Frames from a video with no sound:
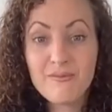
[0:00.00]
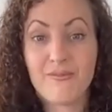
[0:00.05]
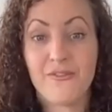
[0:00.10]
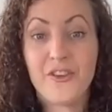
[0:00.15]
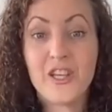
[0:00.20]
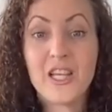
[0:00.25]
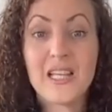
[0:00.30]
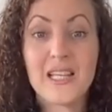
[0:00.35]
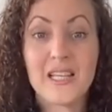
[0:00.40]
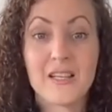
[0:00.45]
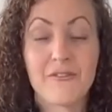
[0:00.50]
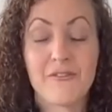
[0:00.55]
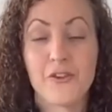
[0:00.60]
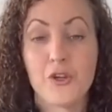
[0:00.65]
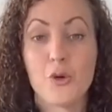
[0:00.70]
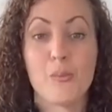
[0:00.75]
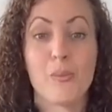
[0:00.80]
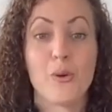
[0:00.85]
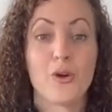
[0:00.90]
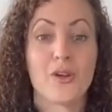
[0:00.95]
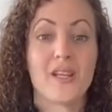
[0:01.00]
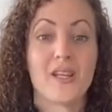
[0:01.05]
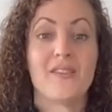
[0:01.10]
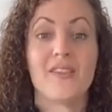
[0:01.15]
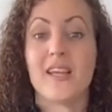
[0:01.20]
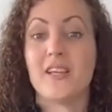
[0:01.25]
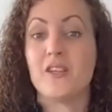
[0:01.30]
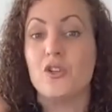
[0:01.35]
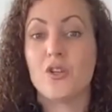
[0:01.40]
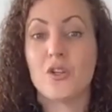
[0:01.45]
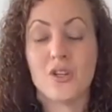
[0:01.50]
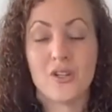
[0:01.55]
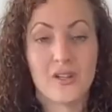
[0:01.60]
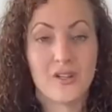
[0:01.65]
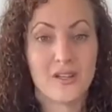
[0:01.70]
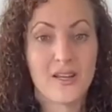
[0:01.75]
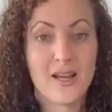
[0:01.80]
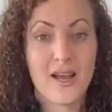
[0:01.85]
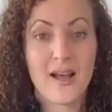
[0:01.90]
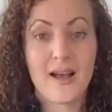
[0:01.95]
feeling for your body, then you
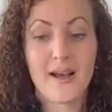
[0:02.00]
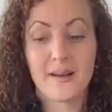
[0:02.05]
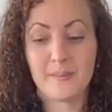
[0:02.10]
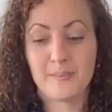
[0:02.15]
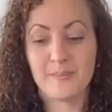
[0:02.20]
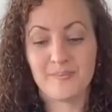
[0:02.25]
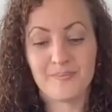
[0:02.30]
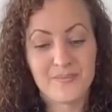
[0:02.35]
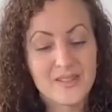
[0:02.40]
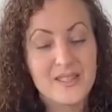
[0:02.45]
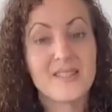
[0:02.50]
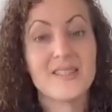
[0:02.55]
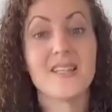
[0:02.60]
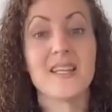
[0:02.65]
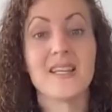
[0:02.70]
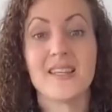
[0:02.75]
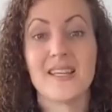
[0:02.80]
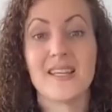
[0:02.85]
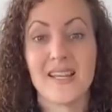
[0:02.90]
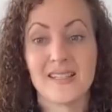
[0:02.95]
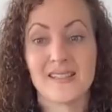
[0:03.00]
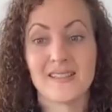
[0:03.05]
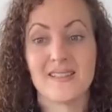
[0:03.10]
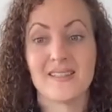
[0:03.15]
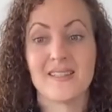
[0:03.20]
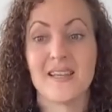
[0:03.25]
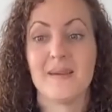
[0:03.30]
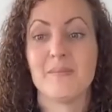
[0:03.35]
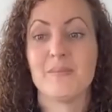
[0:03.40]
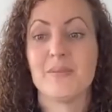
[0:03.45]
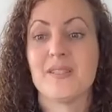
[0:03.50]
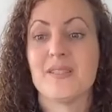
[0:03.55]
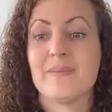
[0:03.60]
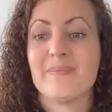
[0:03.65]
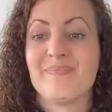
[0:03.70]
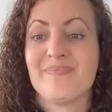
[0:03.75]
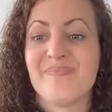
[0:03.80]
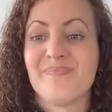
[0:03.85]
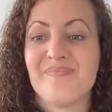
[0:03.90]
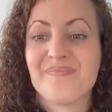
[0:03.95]
can see the next steps.
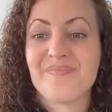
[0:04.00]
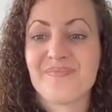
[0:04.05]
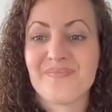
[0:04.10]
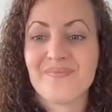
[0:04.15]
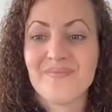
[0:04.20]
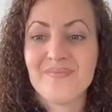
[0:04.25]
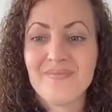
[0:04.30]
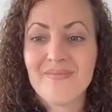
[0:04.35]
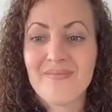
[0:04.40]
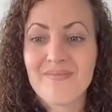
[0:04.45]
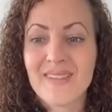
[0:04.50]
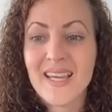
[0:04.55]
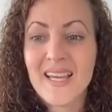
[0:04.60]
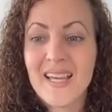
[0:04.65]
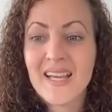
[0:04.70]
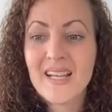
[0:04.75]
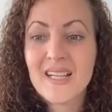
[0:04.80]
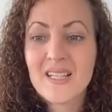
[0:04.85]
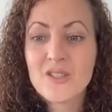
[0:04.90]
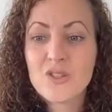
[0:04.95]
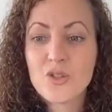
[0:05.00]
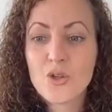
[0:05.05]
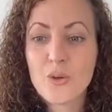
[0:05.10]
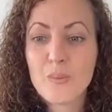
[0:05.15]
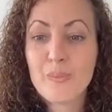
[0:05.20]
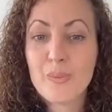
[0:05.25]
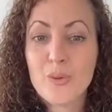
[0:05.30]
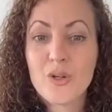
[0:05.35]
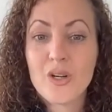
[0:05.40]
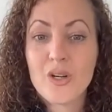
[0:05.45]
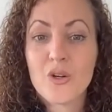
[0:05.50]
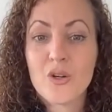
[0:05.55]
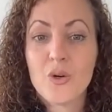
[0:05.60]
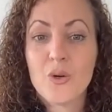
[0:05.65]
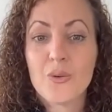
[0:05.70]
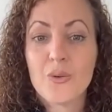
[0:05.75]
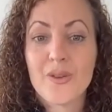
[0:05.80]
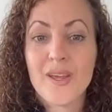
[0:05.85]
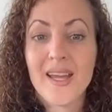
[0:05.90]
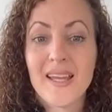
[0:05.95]
So book a
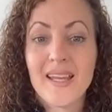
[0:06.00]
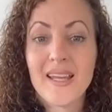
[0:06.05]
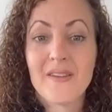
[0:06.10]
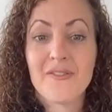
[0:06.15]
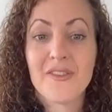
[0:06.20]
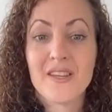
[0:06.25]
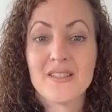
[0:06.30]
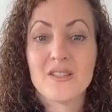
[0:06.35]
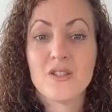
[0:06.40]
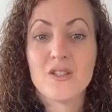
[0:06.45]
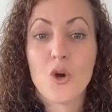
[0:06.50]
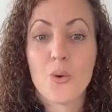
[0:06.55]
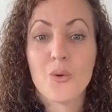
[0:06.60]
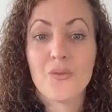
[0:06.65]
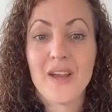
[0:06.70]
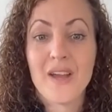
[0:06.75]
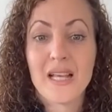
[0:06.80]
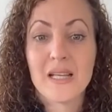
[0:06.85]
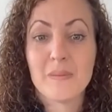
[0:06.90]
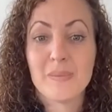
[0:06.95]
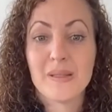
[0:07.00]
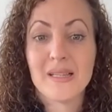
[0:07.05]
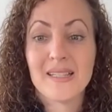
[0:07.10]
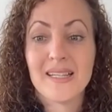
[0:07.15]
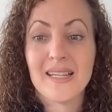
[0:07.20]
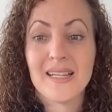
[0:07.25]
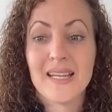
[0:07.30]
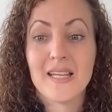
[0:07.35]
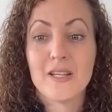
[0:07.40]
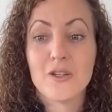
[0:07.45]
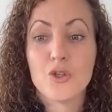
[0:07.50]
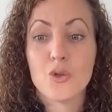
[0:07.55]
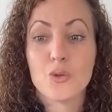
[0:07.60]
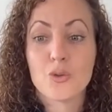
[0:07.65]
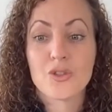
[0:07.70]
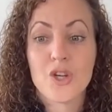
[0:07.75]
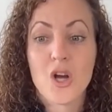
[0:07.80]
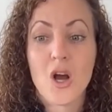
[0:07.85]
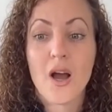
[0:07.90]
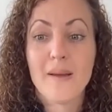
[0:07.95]
call there. If there's no availability in your
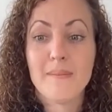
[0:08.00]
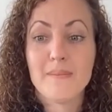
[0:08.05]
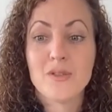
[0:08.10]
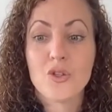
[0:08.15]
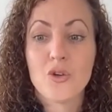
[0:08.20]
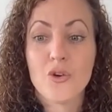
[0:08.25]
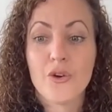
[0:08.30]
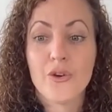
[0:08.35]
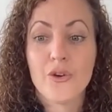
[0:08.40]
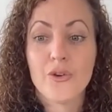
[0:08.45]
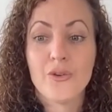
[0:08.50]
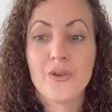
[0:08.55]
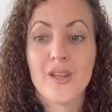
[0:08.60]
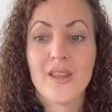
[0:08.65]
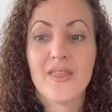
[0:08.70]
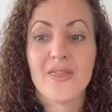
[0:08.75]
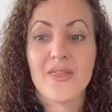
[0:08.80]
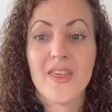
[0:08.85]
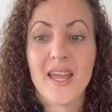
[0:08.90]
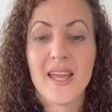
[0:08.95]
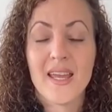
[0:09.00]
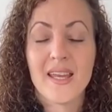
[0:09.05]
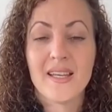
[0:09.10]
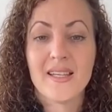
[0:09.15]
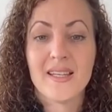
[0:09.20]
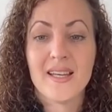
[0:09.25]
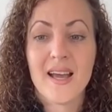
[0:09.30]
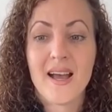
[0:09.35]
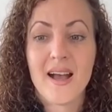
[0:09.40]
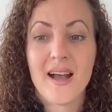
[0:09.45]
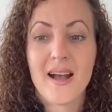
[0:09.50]
time zone, then